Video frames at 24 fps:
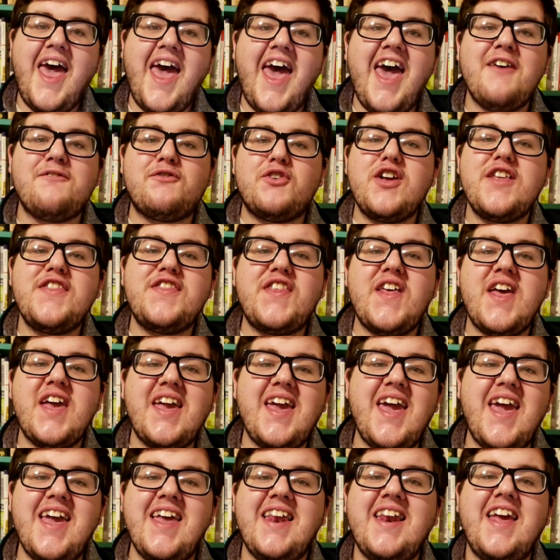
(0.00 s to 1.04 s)
Everything
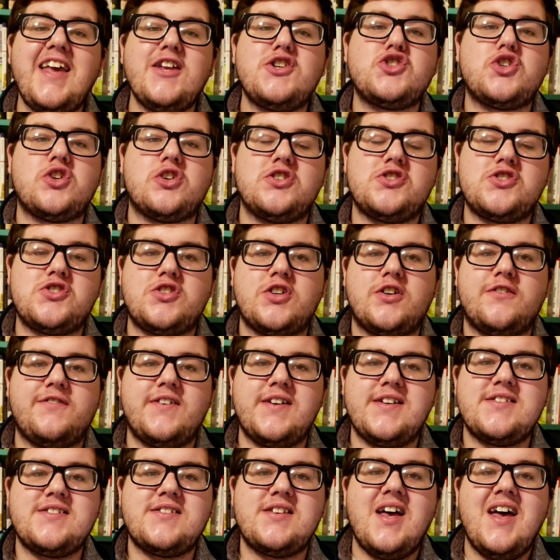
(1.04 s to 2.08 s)
in a church
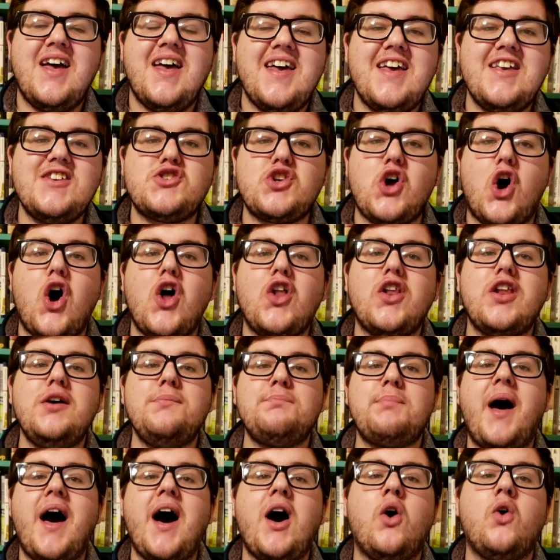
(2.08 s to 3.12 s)
service is all
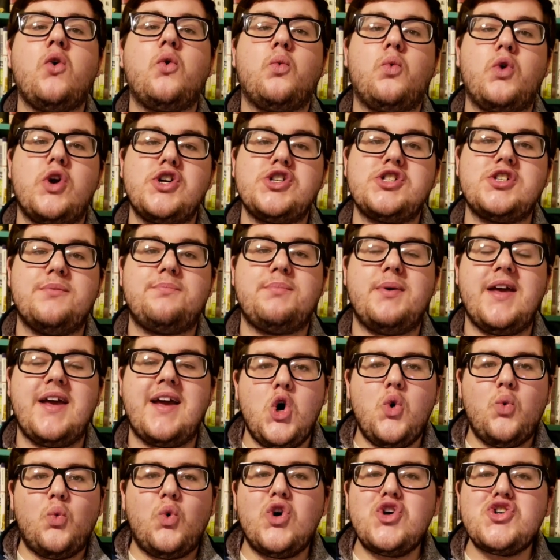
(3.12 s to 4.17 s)
about
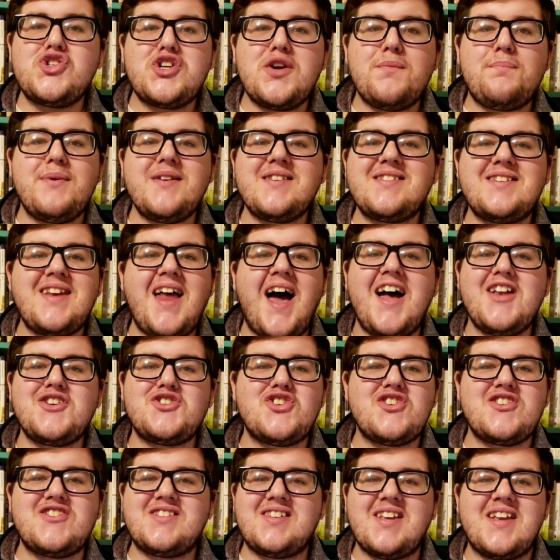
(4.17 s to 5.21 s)
worshiping. Worship is not
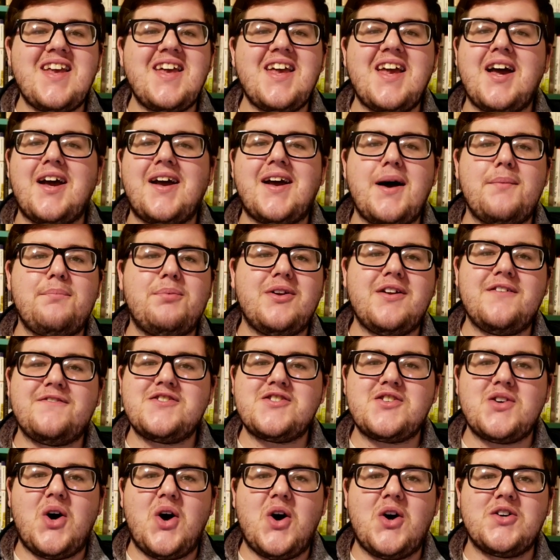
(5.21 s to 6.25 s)
just singing a couple of
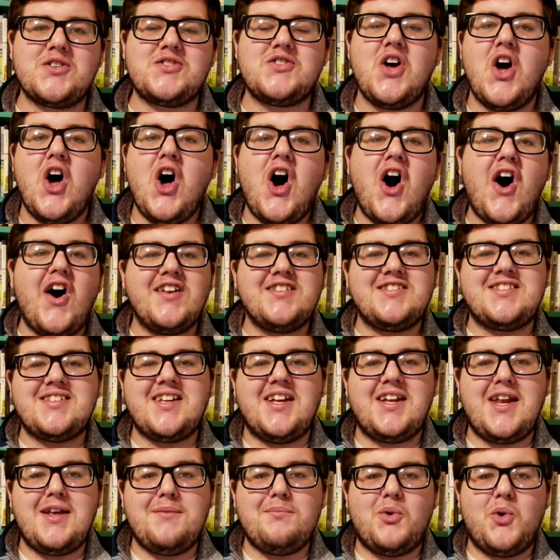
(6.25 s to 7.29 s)
songs on
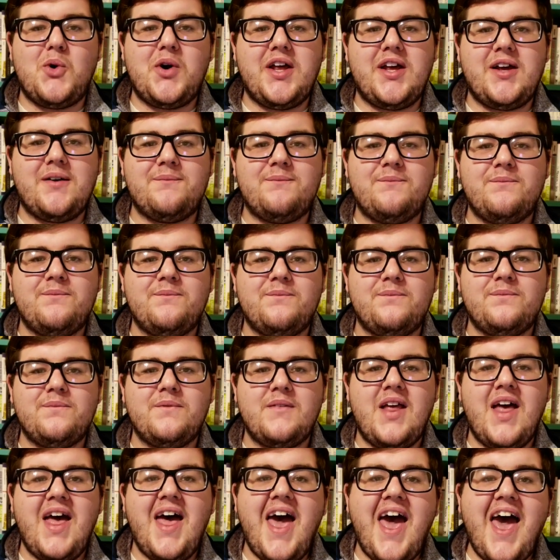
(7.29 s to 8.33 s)
Sunday morning.
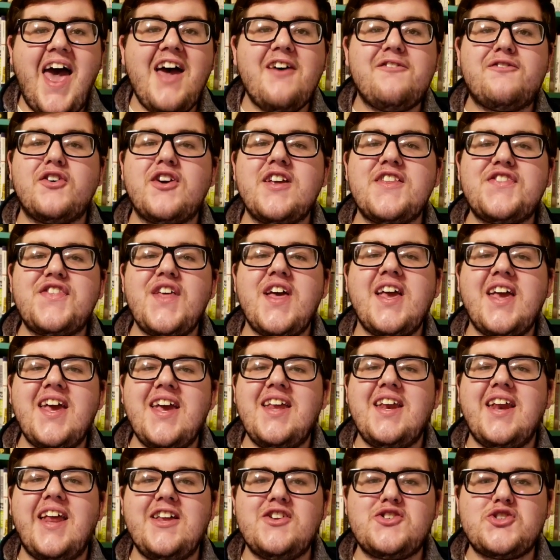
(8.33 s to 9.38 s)
Everything
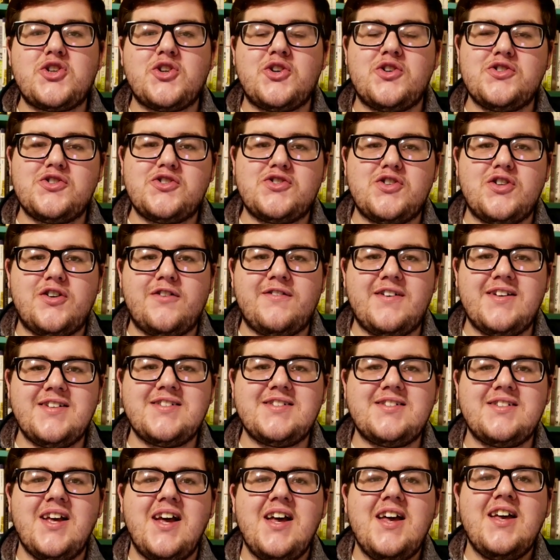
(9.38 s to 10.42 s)
in a church
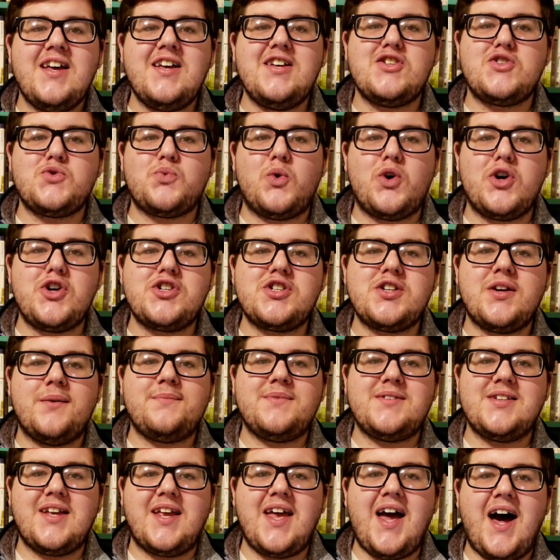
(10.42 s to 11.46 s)
service is
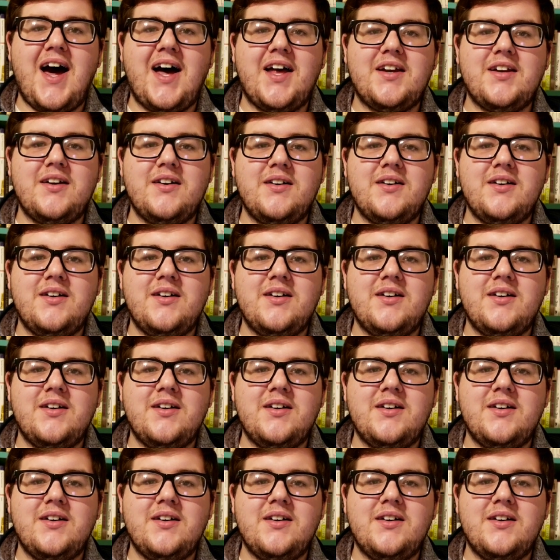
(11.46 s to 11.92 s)
worship to God,